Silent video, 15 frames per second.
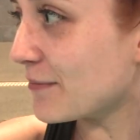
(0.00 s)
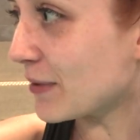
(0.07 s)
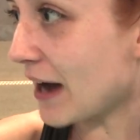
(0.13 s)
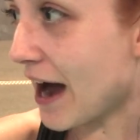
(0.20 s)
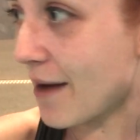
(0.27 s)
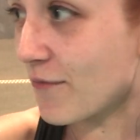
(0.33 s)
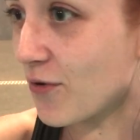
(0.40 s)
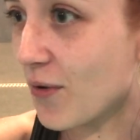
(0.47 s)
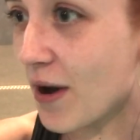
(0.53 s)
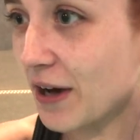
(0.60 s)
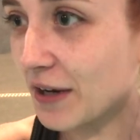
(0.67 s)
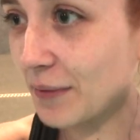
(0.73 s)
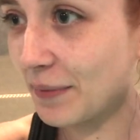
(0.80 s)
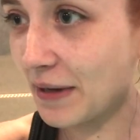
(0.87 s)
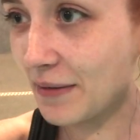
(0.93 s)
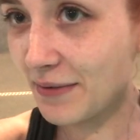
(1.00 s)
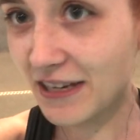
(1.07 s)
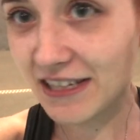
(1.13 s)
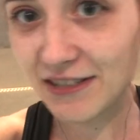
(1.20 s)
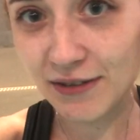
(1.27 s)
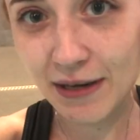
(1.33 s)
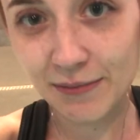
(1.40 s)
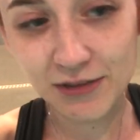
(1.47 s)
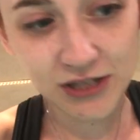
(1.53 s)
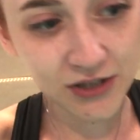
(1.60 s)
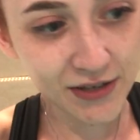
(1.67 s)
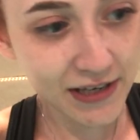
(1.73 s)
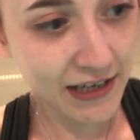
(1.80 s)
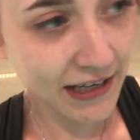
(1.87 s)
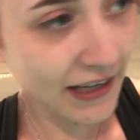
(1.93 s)
But I'm a water baby, so I'm
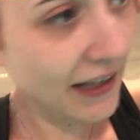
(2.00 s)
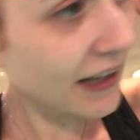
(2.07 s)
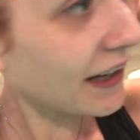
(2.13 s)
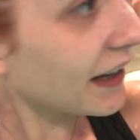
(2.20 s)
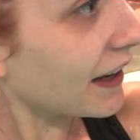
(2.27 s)
enjoying it.